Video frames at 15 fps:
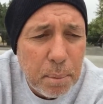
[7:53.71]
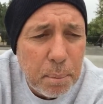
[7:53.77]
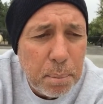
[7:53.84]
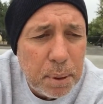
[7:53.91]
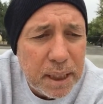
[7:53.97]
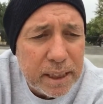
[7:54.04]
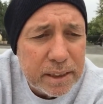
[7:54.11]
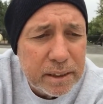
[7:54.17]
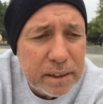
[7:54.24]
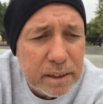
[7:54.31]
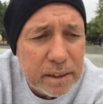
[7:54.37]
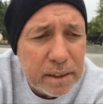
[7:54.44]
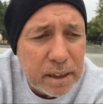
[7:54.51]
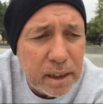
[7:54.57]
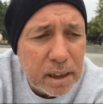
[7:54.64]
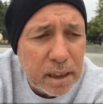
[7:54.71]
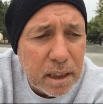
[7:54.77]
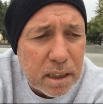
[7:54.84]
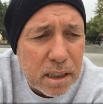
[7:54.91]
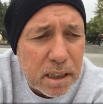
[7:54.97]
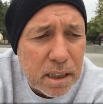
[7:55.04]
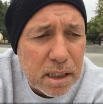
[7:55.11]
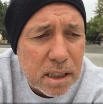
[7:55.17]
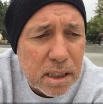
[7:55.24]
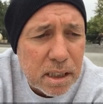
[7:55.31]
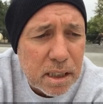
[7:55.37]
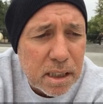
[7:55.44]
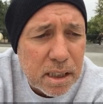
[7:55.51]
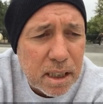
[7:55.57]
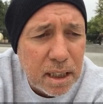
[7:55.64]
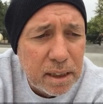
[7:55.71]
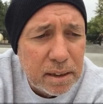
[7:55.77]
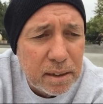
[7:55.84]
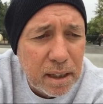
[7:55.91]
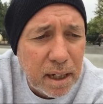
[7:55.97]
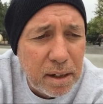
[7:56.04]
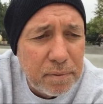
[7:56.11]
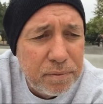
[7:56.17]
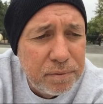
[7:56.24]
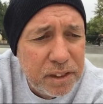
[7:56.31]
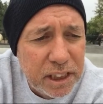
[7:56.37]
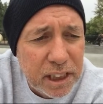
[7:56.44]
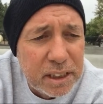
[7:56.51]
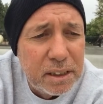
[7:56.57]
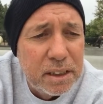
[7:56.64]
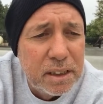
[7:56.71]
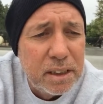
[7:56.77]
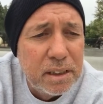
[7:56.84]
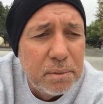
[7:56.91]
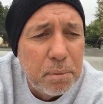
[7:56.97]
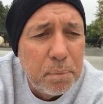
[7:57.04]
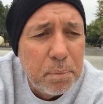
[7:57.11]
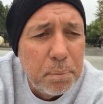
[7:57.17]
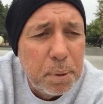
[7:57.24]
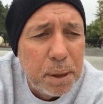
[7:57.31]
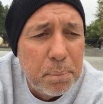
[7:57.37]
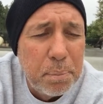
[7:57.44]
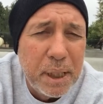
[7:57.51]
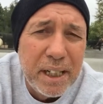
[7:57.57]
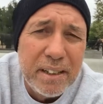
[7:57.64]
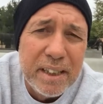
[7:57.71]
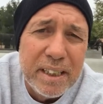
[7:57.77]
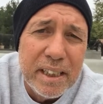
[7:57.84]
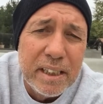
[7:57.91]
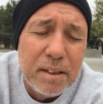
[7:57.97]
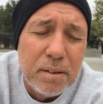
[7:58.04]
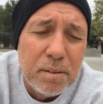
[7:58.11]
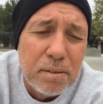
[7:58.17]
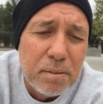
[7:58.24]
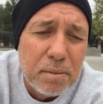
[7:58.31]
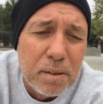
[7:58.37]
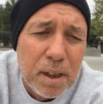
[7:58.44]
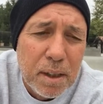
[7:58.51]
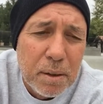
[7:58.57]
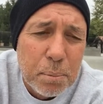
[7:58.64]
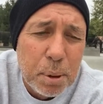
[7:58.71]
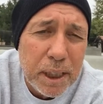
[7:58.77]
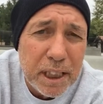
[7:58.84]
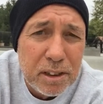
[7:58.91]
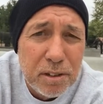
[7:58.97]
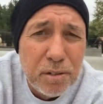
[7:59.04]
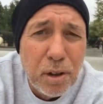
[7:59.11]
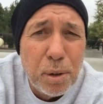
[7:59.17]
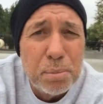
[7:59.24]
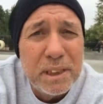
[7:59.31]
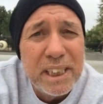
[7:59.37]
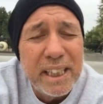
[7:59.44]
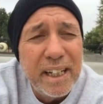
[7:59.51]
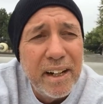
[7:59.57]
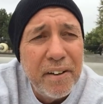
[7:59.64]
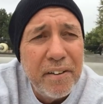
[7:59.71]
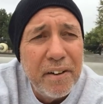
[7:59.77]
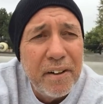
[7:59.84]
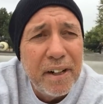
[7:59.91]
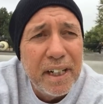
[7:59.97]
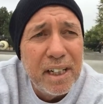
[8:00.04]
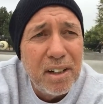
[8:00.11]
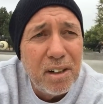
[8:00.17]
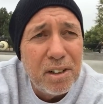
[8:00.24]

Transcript: But I've just been buried in putting 2 homes together, and